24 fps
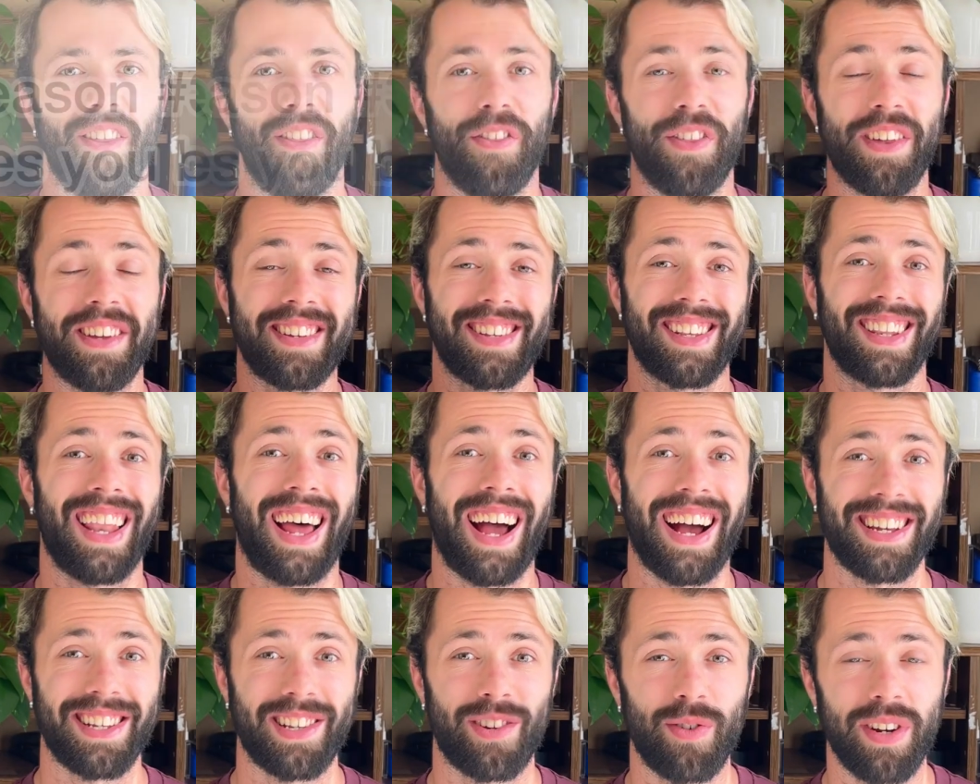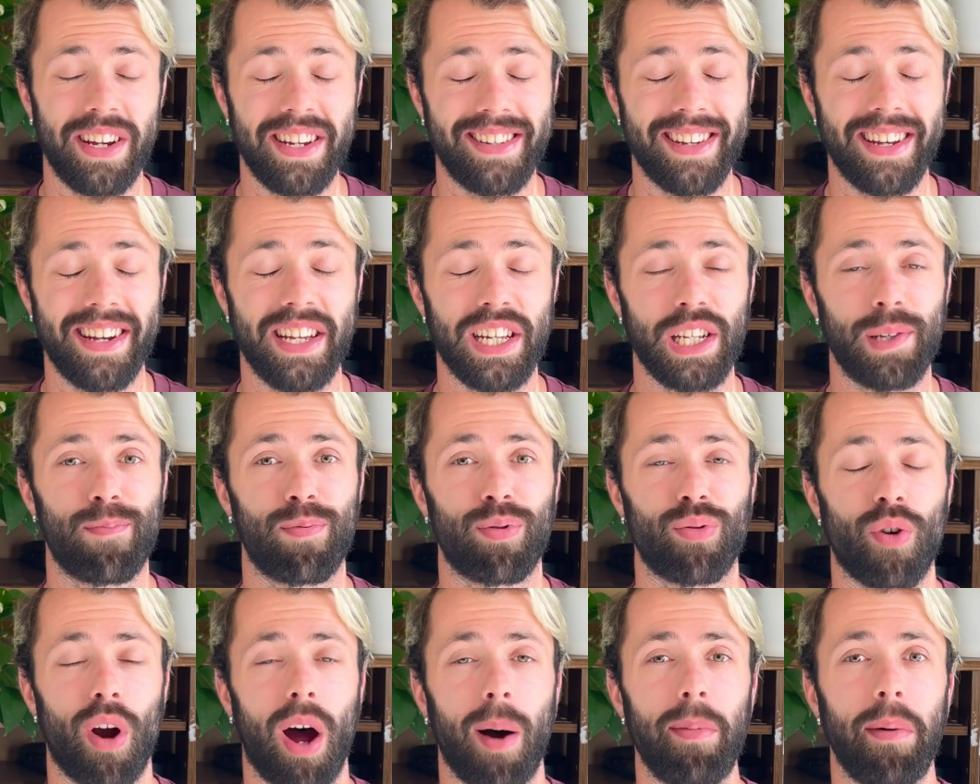This last reason is
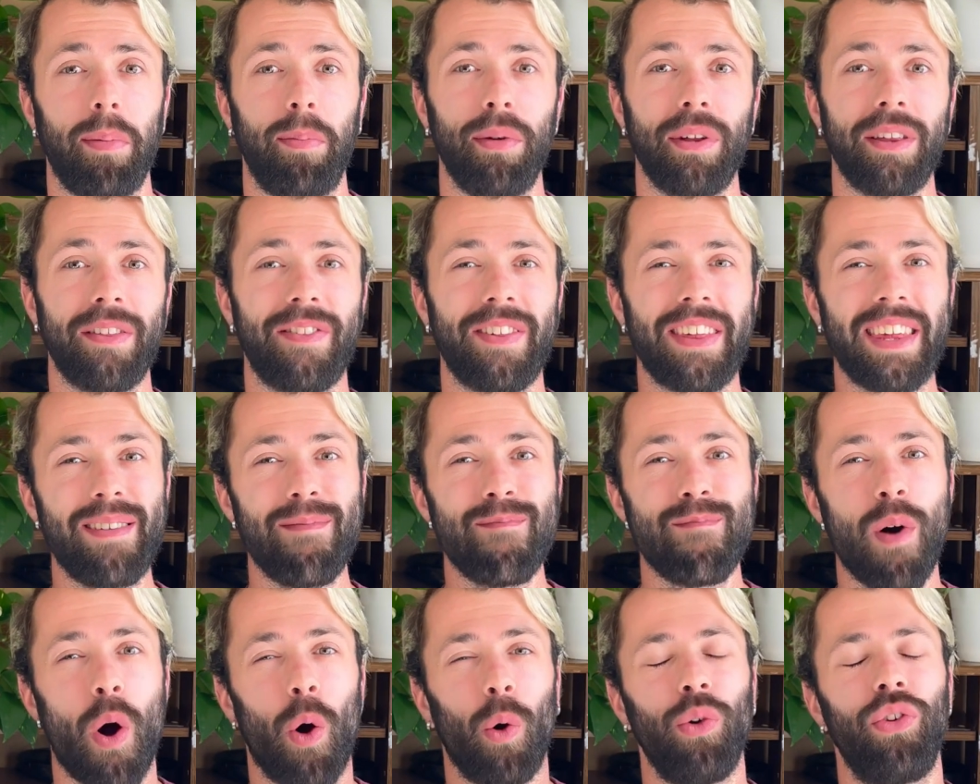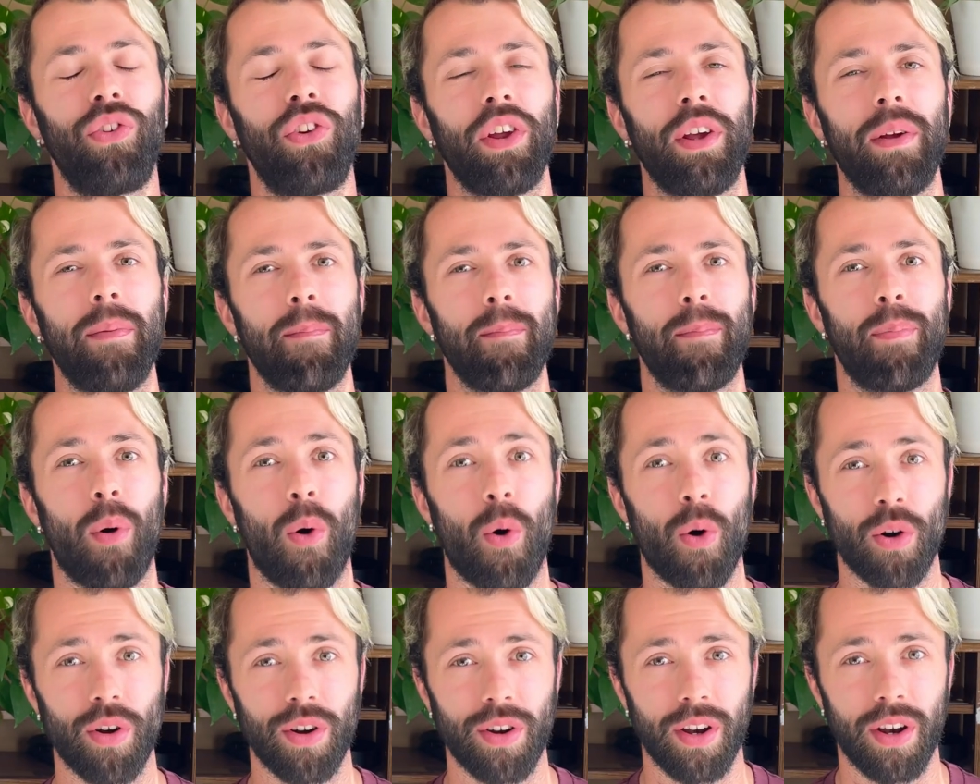probably the most
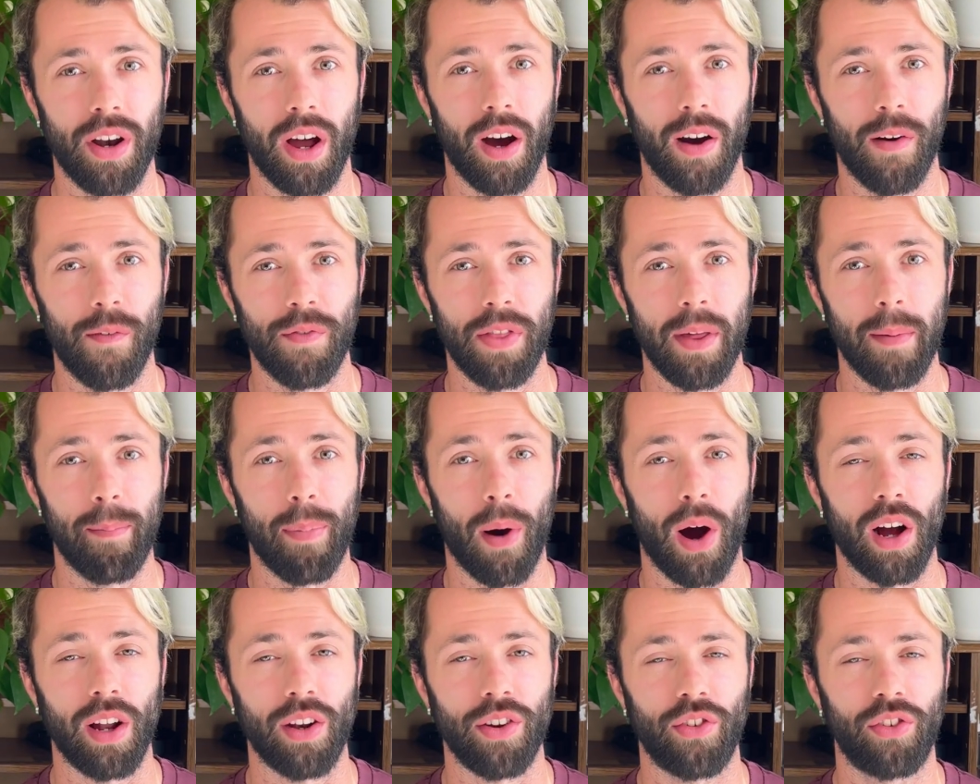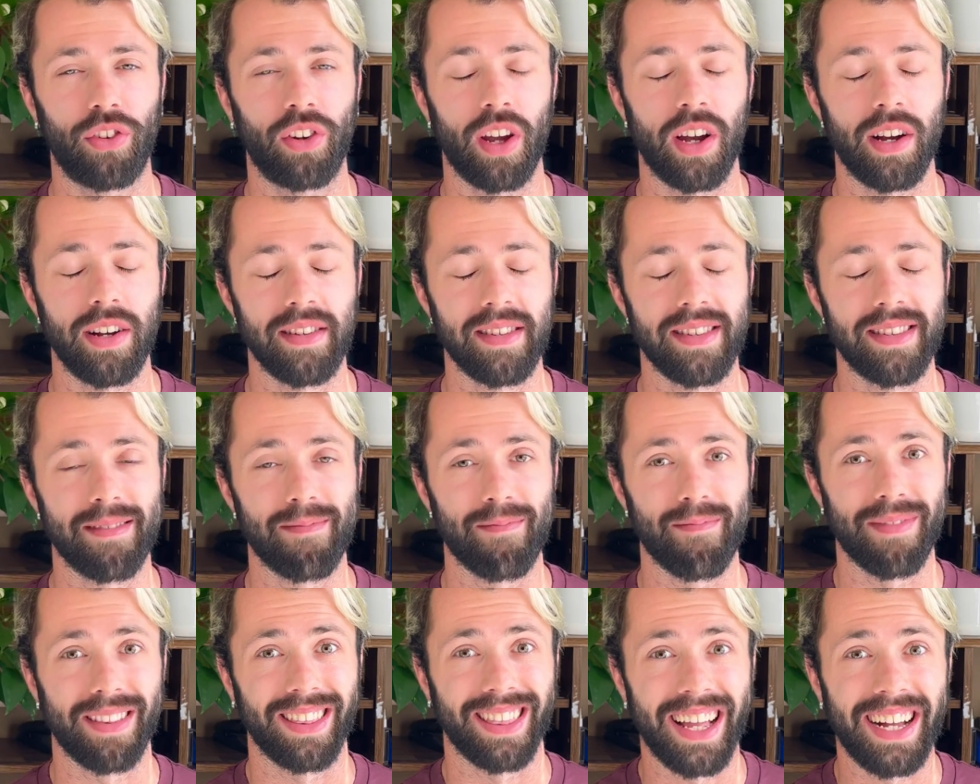important of the bunch because
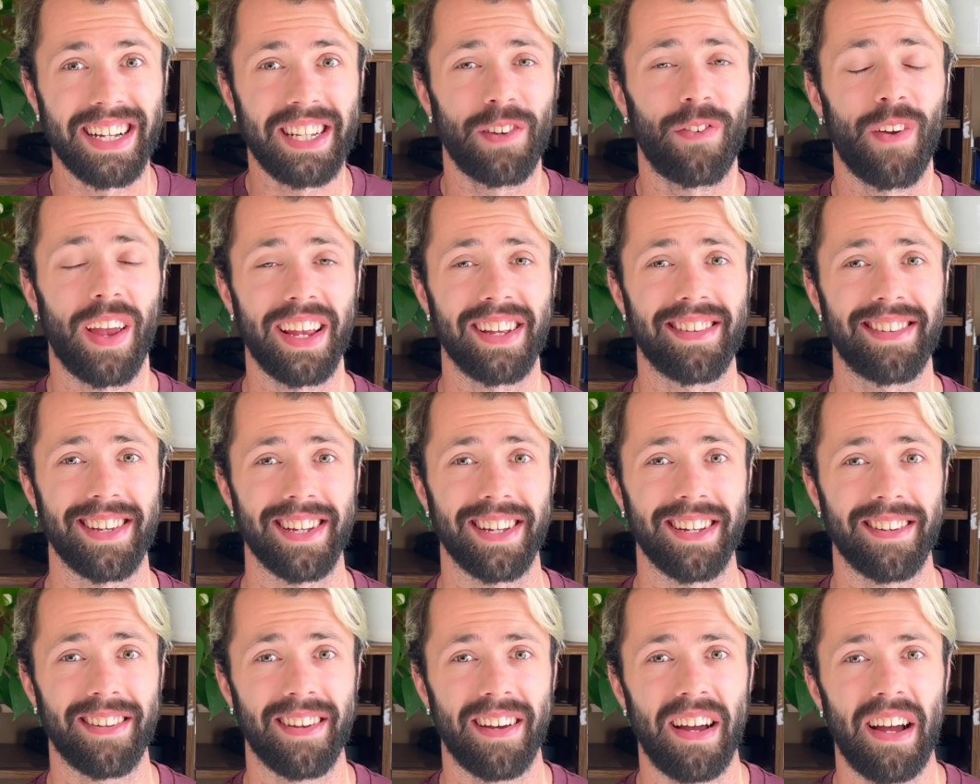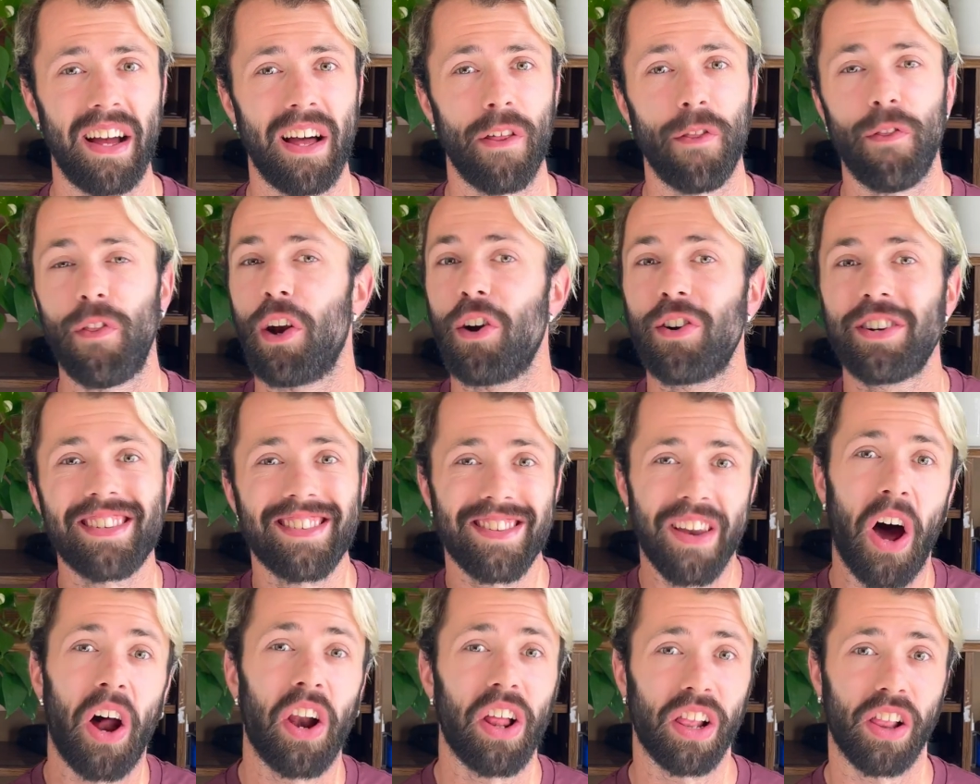let's face it, there is
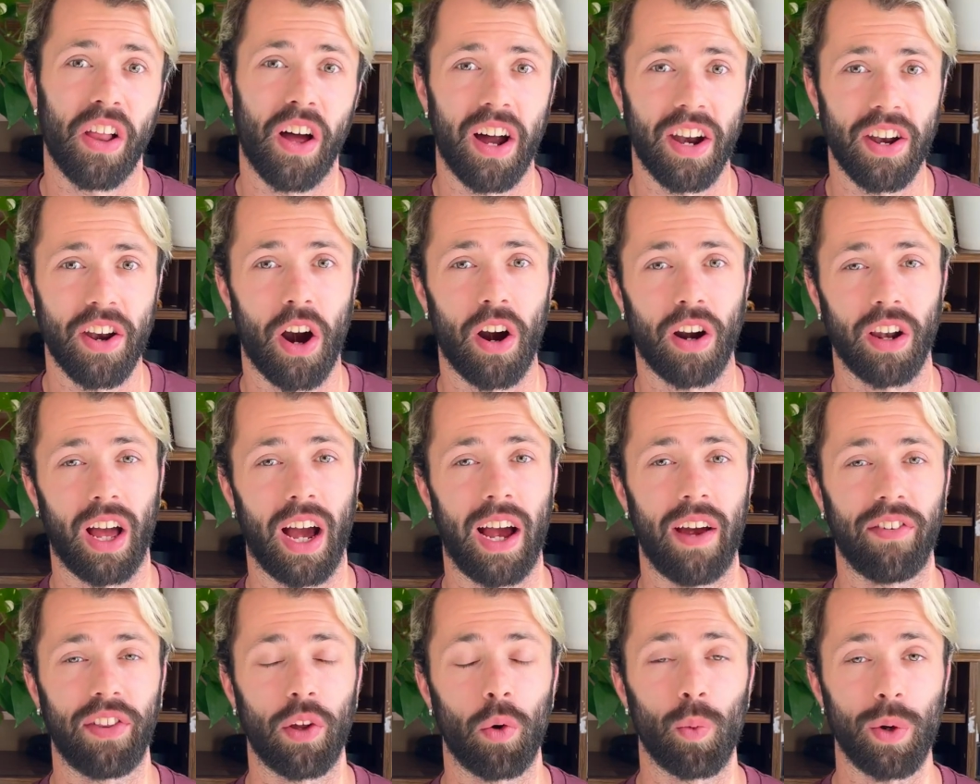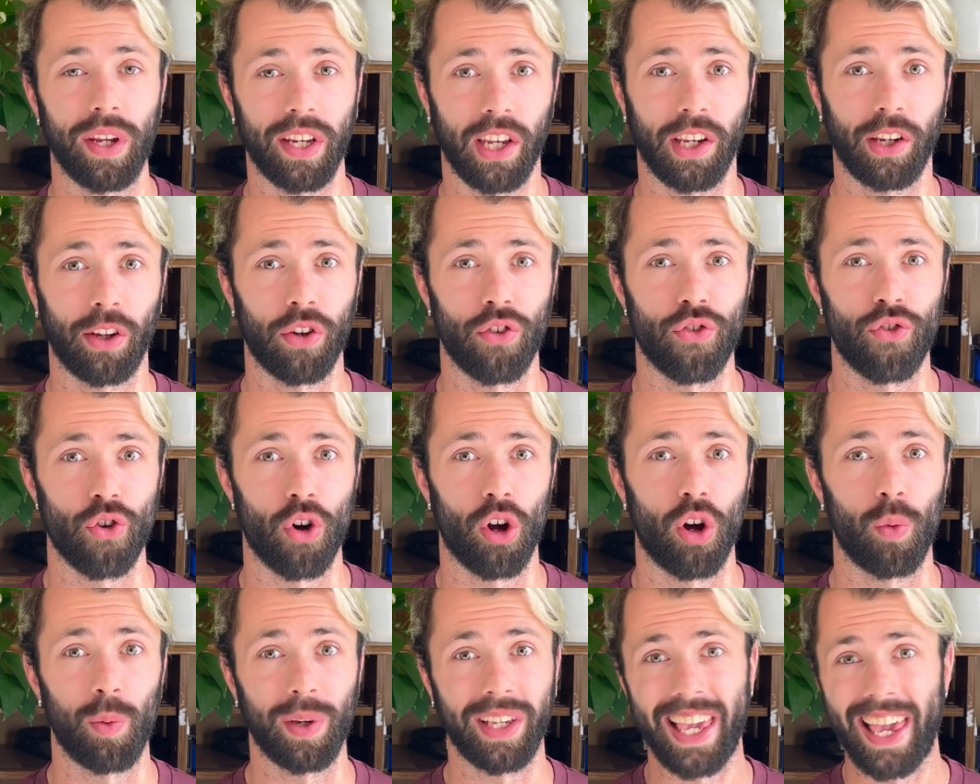not a lot in our lives that we can
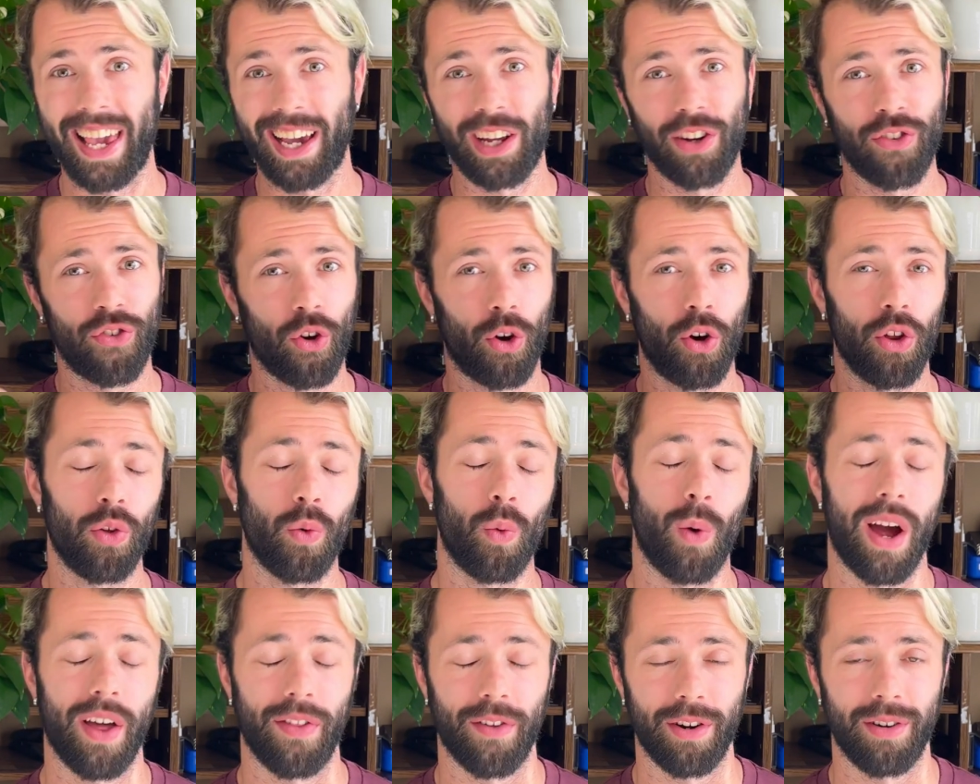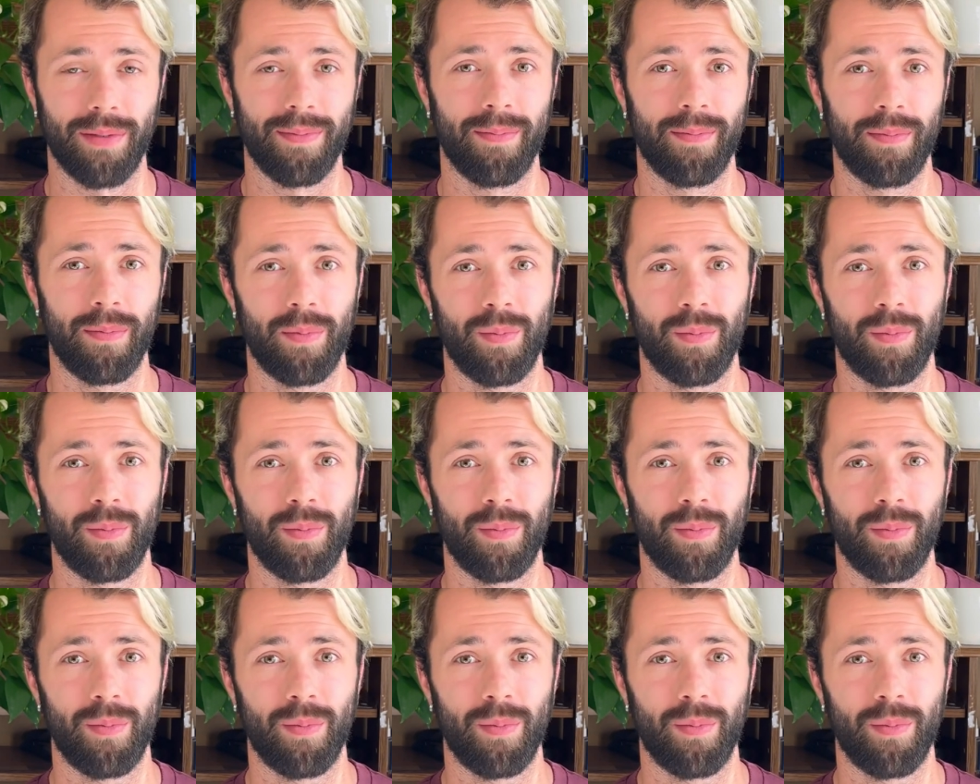control. We can't control the weather.